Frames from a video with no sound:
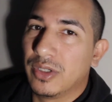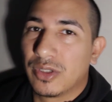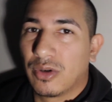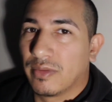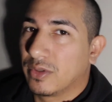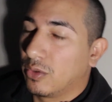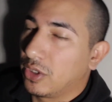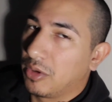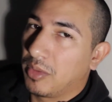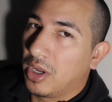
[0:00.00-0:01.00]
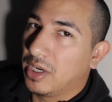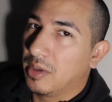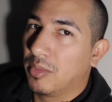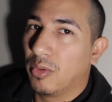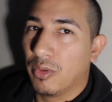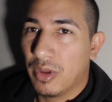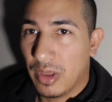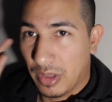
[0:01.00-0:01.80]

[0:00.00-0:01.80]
just sort of torque your body to pull